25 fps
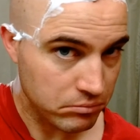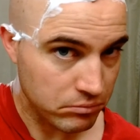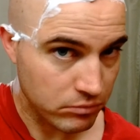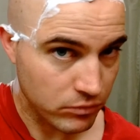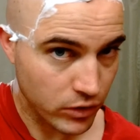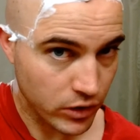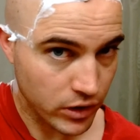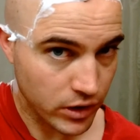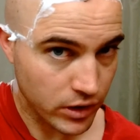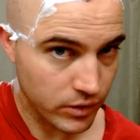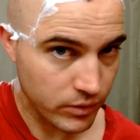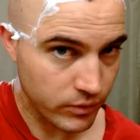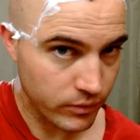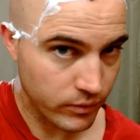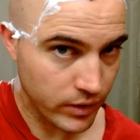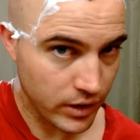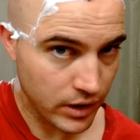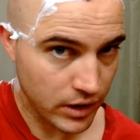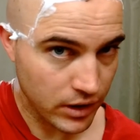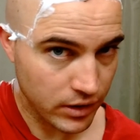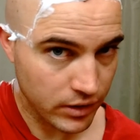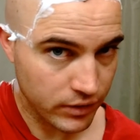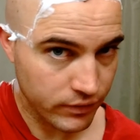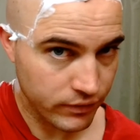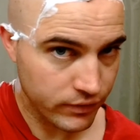working
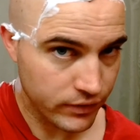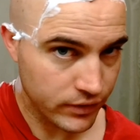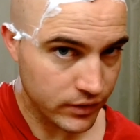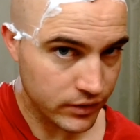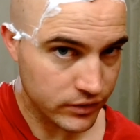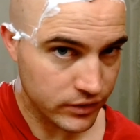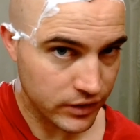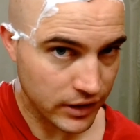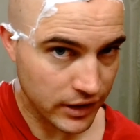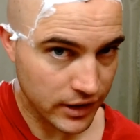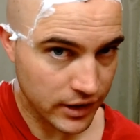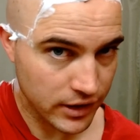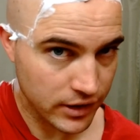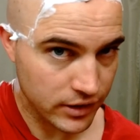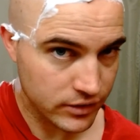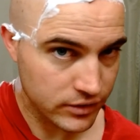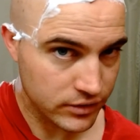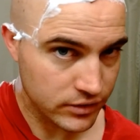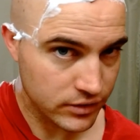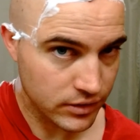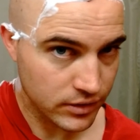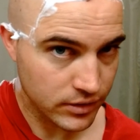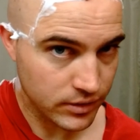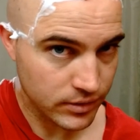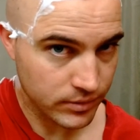well. It feels like
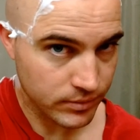it's